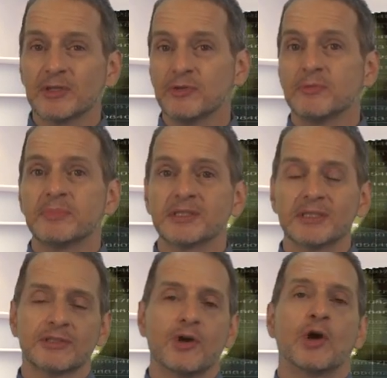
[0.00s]
we do in
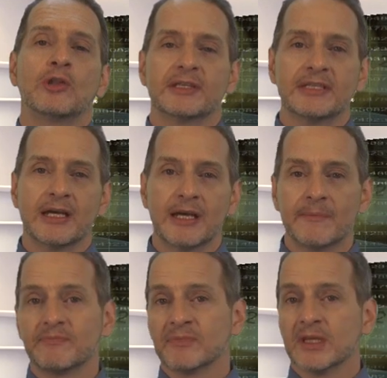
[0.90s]
business all the time,